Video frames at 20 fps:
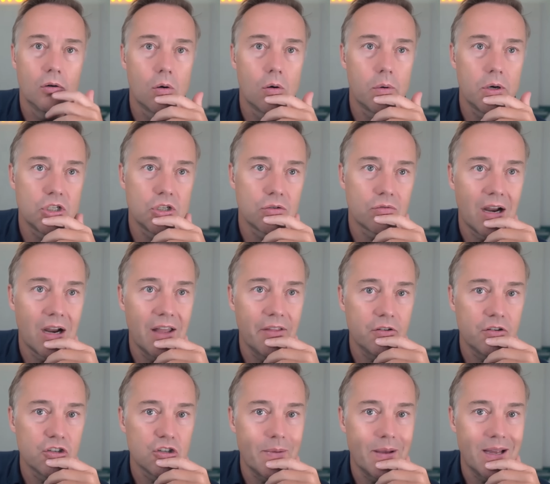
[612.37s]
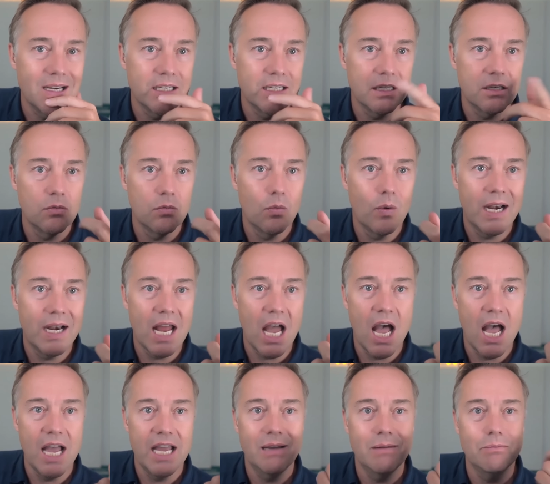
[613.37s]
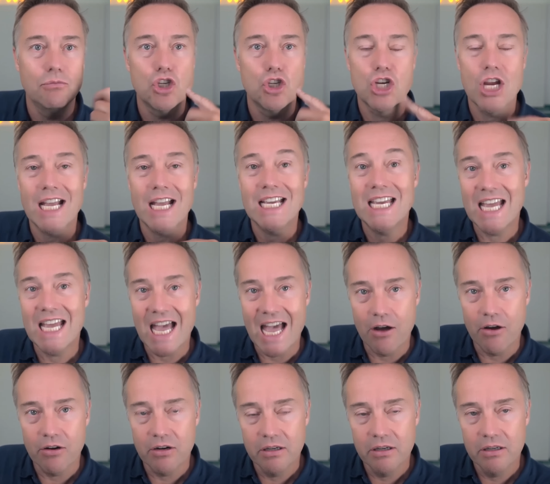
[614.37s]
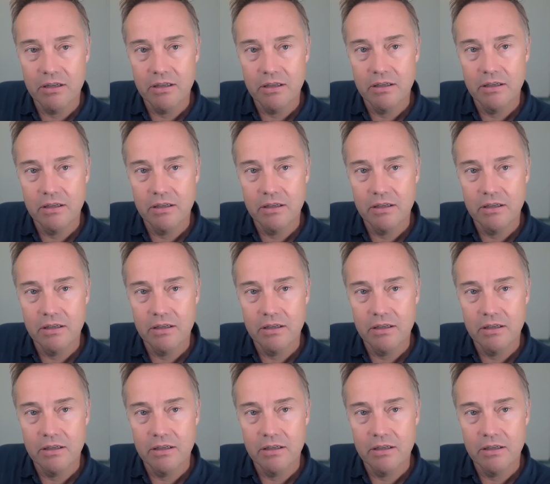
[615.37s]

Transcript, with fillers: Or would you rather spend it when I am checking out